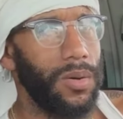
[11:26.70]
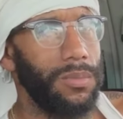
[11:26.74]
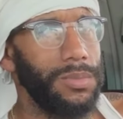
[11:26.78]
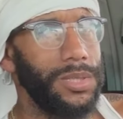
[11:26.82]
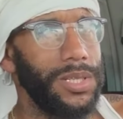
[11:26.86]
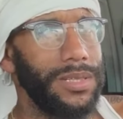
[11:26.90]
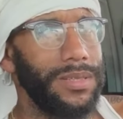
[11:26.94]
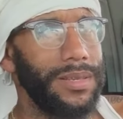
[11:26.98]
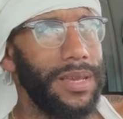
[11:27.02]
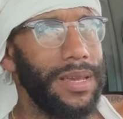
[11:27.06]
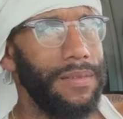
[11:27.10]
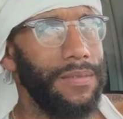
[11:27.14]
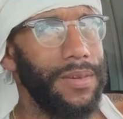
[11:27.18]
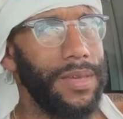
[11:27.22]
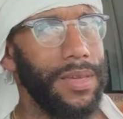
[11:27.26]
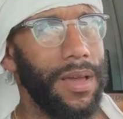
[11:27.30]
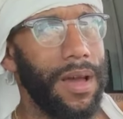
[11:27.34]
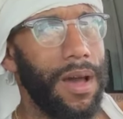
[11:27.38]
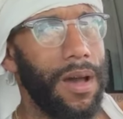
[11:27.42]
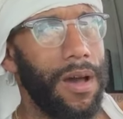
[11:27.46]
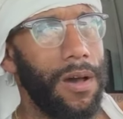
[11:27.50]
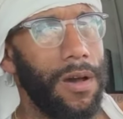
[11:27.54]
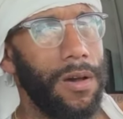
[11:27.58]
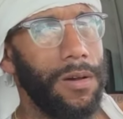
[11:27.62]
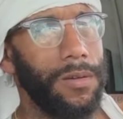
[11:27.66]
I'm just giving
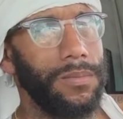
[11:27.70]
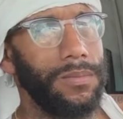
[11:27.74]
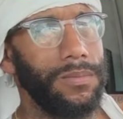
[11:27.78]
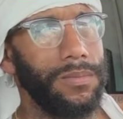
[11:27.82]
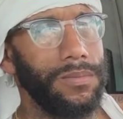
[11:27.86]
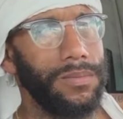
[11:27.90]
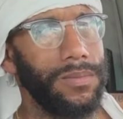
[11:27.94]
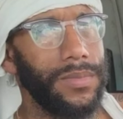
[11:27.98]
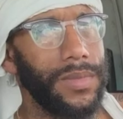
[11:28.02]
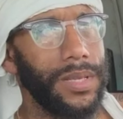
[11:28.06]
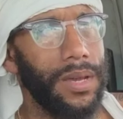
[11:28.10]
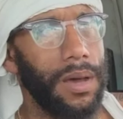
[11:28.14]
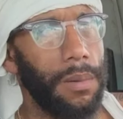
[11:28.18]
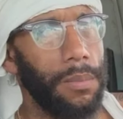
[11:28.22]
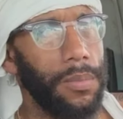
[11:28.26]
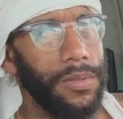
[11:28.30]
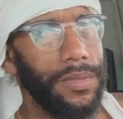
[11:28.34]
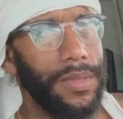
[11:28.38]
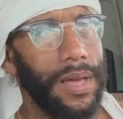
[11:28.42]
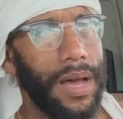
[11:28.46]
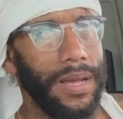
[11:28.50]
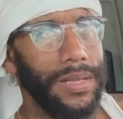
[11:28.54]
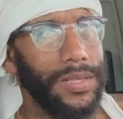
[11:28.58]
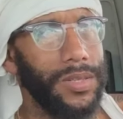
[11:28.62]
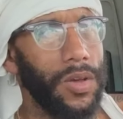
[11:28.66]
y'all a couple
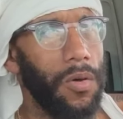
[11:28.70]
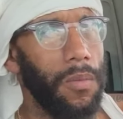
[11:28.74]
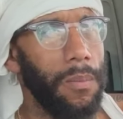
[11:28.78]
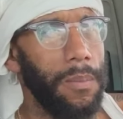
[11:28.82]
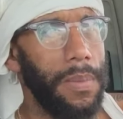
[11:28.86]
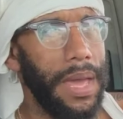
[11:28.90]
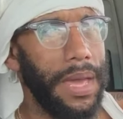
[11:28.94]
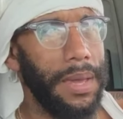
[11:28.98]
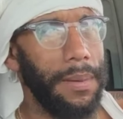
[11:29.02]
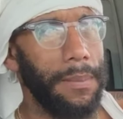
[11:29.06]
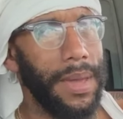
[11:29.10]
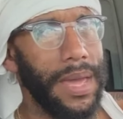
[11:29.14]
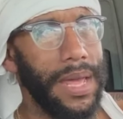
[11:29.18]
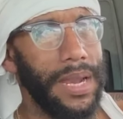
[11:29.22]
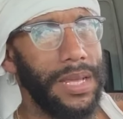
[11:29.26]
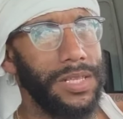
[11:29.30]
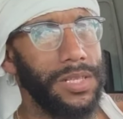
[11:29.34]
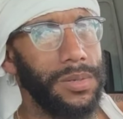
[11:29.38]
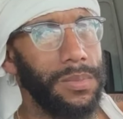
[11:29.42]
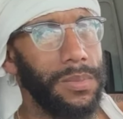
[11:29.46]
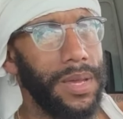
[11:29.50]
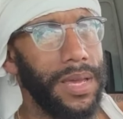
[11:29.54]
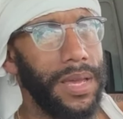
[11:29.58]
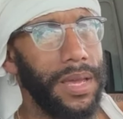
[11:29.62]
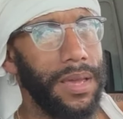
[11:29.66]
thoughts on bank
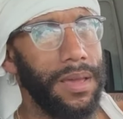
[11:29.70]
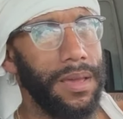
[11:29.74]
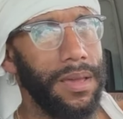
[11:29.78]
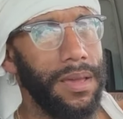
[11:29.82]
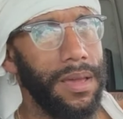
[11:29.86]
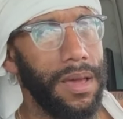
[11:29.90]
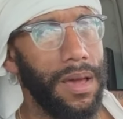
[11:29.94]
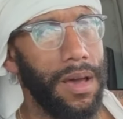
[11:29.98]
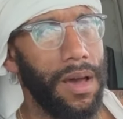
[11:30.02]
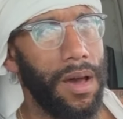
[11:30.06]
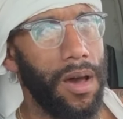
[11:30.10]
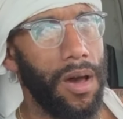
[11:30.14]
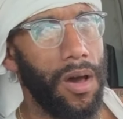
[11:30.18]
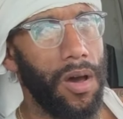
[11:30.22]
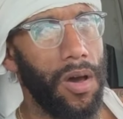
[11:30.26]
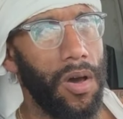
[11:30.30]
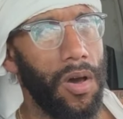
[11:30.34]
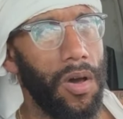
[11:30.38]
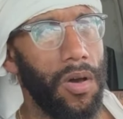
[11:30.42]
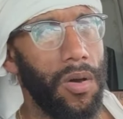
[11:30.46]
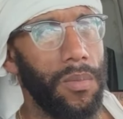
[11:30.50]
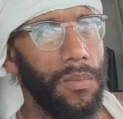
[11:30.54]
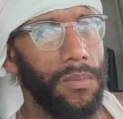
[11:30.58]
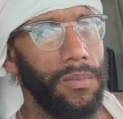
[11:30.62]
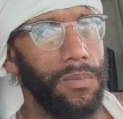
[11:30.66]
management,
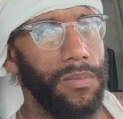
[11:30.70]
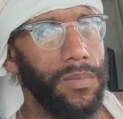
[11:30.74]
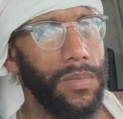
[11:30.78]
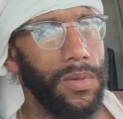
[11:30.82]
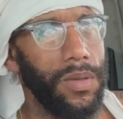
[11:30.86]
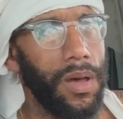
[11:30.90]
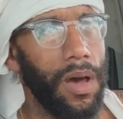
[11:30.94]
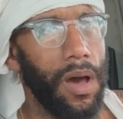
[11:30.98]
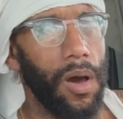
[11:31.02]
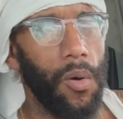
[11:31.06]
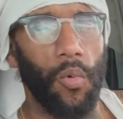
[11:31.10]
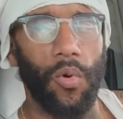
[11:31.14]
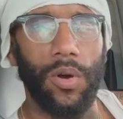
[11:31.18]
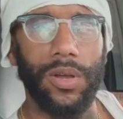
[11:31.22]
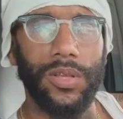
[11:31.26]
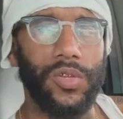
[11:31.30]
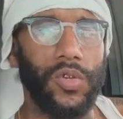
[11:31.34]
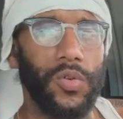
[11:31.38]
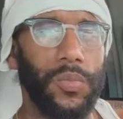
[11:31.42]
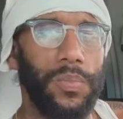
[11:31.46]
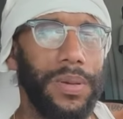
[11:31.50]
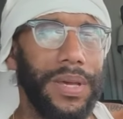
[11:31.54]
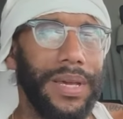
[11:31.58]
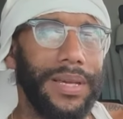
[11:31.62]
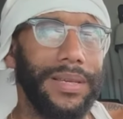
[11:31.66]
um, a
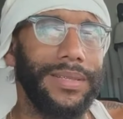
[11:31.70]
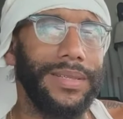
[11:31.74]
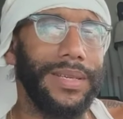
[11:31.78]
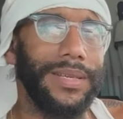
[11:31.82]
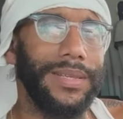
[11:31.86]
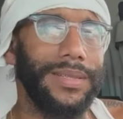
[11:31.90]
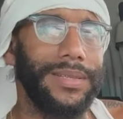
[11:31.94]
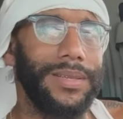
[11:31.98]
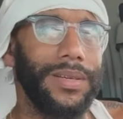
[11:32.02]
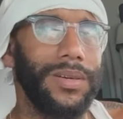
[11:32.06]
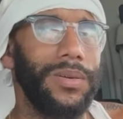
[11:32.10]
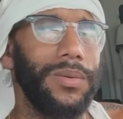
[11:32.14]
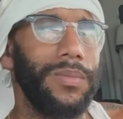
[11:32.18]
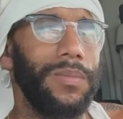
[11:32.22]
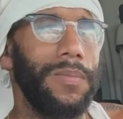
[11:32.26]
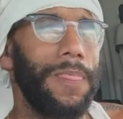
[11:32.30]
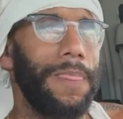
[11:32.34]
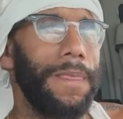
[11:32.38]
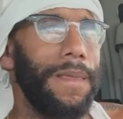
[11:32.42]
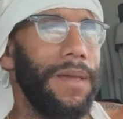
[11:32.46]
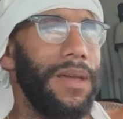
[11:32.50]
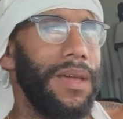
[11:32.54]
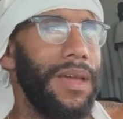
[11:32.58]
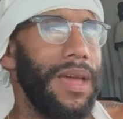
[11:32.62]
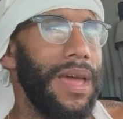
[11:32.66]
one-two pick
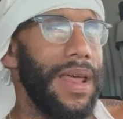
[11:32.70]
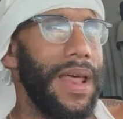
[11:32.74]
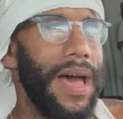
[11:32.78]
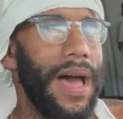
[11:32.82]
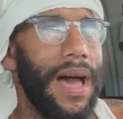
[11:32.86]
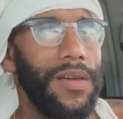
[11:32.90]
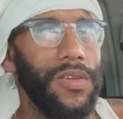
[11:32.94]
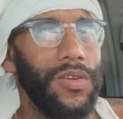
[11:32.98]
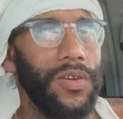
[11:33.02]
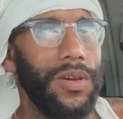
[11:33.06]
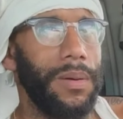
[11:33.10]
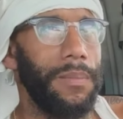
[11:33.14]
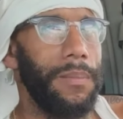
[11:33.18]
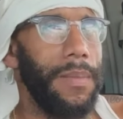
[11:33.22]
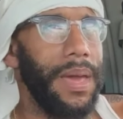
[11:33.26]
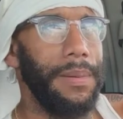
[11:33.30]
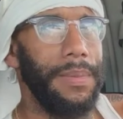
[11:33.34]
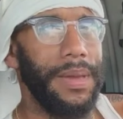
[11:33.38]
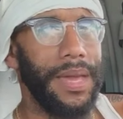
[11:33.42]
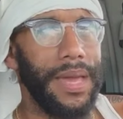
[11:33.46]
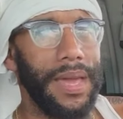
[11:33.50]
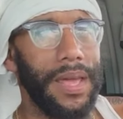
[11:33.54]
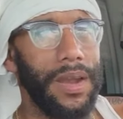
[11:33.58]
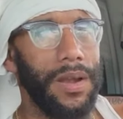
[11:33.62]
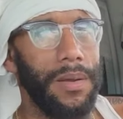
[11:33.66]
system, and how you could
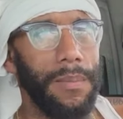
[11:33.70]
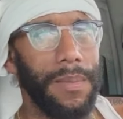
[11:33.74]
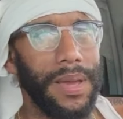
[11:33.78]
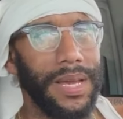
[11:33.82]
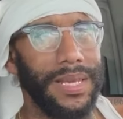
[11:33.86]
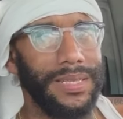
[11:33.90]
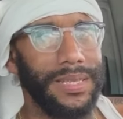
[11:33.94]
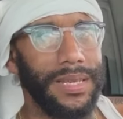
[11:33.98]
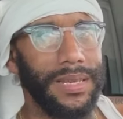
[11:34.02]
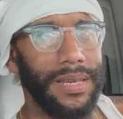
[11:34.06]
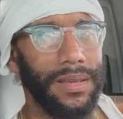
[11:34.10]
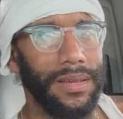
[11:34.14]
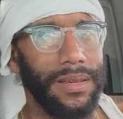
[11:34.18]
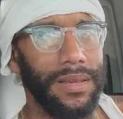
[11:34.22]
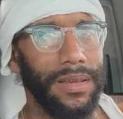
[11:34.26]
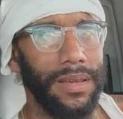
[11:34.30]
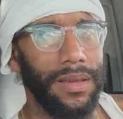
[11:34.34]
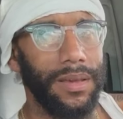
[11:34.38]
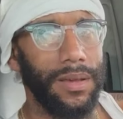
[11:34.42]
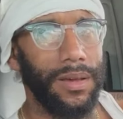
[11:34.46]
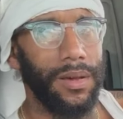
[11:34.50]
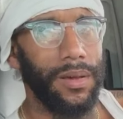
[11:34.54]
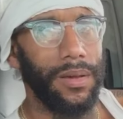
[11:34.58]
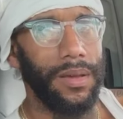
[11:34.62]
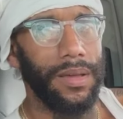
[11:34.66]
maybe intermix it
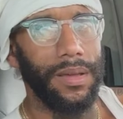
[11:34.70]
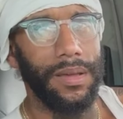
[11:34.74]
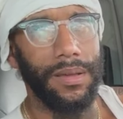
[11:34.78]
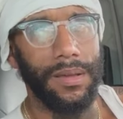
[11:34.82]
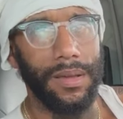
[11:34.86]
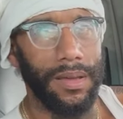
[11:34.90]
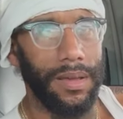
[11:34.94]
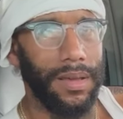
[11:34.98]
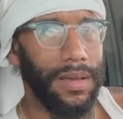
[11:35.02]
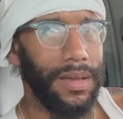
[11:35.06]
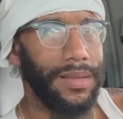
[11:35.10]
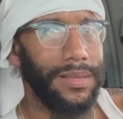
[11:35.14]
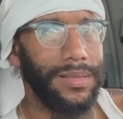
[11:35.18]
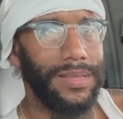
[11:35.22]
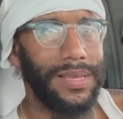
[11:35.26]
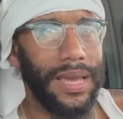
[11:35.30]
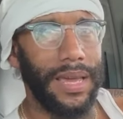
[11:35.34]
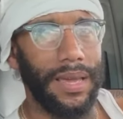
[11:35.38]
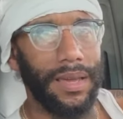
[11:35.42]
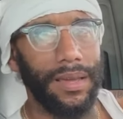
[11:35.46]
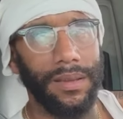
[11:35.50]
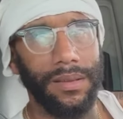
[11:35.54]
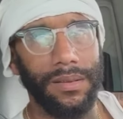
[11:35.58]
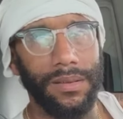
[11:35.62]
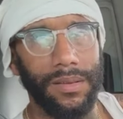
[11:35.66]
and
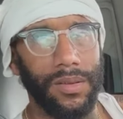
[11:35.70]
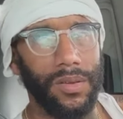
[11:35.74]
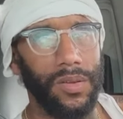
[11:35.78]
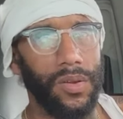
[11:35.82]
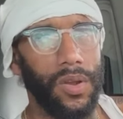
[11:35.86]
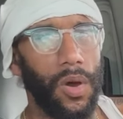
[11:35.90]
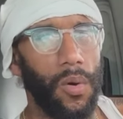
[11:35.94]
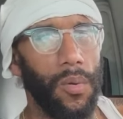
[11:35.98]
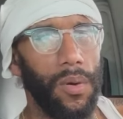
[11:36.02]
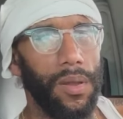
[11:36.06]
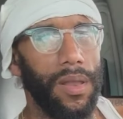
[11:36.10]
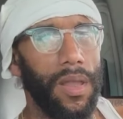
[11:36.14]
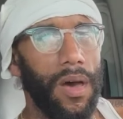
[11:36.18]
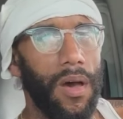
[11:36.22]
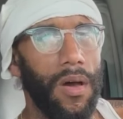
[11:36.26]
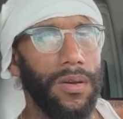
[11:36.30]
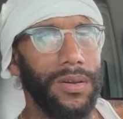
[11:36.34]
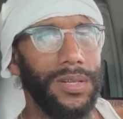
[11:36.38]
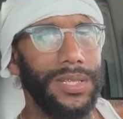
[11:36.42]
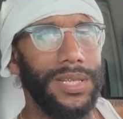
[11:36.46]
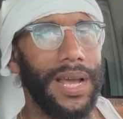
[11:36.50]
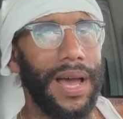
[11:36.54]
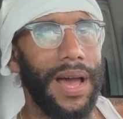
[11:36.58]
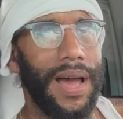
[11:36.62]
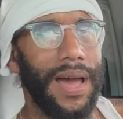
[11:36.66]
take you know a
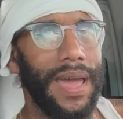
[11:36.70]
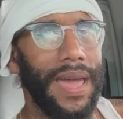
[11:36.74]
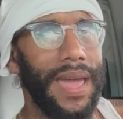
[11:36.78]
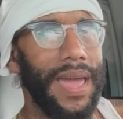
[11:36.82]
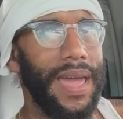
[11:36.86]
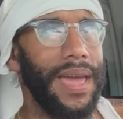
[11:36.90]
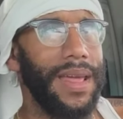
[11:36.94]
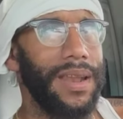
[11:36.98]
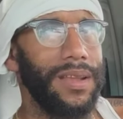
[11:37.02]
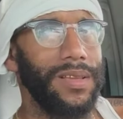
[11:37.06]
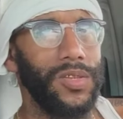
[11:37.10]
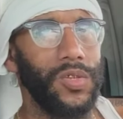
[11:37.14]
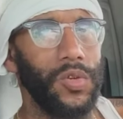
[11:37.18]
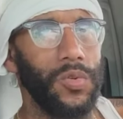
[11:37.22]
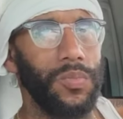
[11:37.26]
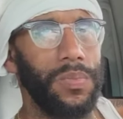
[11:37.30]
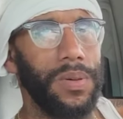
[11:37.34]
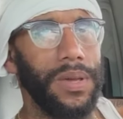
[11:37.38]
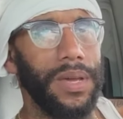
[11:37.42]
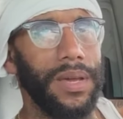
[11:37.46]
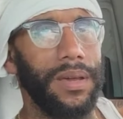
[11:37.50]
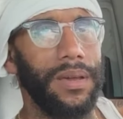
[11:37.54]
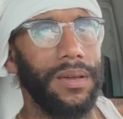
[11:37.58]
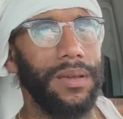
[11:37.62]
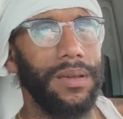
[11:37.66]
long shot and a two
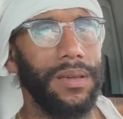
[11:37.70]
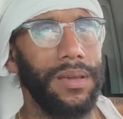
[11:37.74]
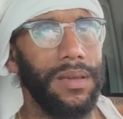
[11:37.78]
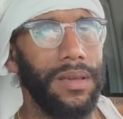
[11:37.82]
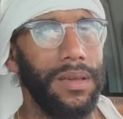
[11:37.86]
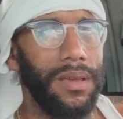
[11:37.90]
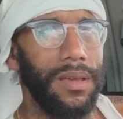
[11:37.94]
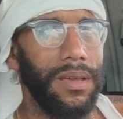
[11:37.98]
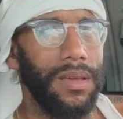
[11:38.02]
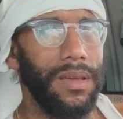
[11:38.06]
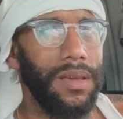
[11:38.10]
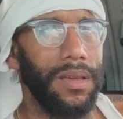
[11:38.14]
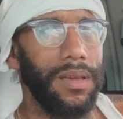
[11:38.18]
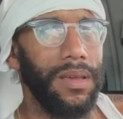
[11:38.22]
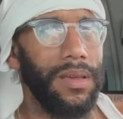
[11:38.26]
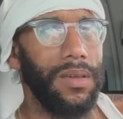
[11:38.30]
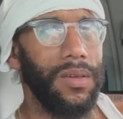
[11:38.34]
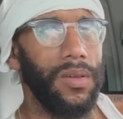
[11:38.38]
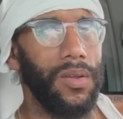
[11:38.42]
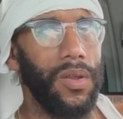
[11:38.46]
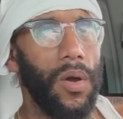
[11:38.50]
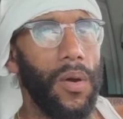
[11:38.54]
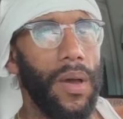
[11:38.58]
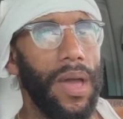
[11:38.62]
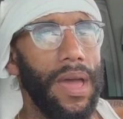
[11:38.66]
pick,
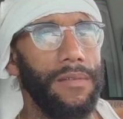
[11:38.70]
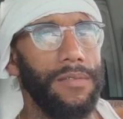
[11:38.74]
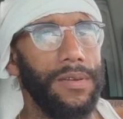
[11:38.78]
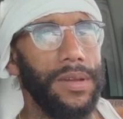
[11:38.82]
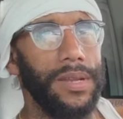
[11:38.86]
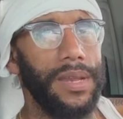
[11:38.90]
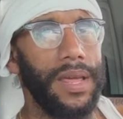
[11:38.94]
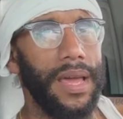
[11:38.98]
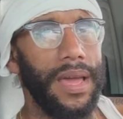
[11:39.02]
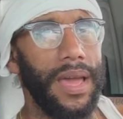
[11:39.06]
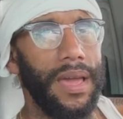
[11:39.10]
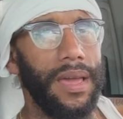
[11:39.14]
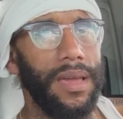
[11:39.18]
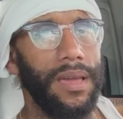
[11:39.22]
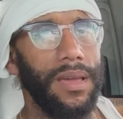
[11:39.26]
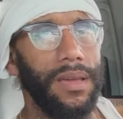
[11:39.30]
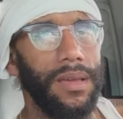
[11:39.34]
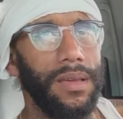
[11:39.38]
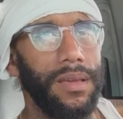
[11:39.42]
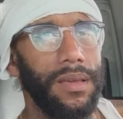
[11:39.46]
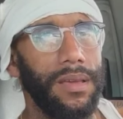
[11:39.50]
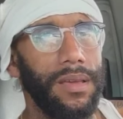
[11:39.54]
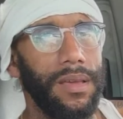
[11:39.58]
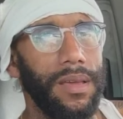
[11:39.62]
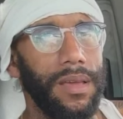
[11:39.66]
you know every day
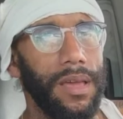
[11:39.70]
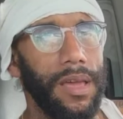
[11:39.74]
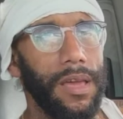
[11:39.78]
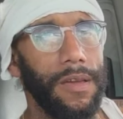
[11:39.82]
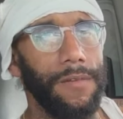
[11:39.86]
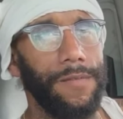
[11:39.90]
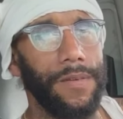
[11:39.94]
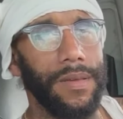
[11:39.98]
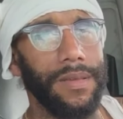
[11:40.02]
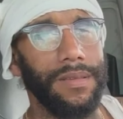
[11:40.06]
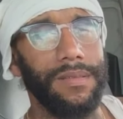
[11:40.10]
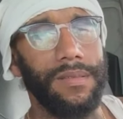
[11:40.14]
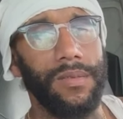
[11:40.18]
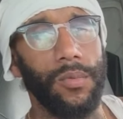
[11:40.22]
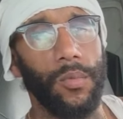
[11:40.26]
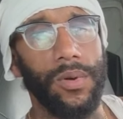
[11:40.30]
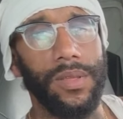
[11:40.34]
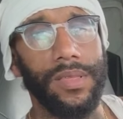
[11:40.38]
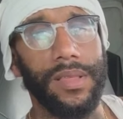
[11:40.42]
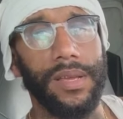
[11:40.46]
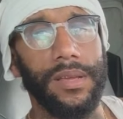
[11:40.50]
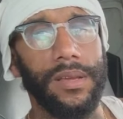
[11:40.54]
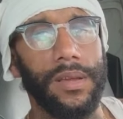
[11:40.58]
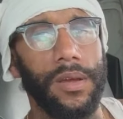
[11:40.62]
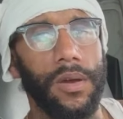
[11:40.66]
if it's
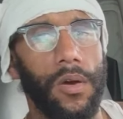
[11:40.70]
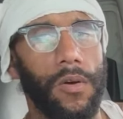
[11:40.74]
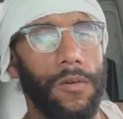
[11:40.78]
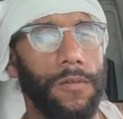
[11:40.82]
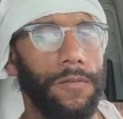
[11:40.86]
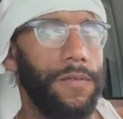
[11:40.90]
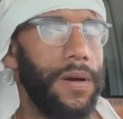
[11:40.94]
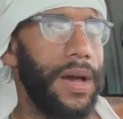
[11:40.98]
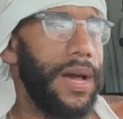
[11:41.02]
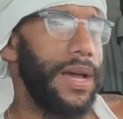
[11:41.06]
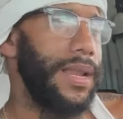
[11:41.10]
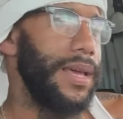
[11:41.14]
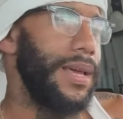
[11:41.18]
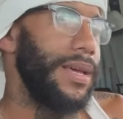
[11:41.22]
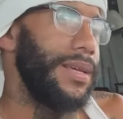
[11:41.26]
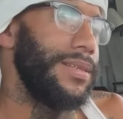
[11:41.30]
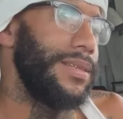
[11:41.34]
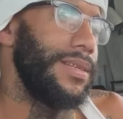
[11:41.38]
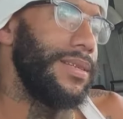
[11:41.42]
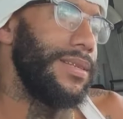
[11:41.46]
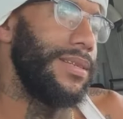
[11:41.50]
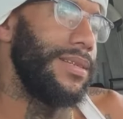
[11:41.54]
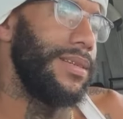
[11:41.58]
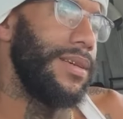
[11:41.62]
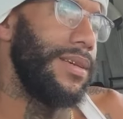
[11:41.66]
within your own
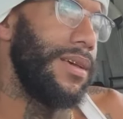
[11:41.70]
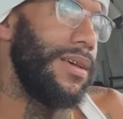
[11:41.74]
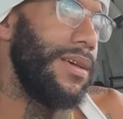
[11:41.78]
finances.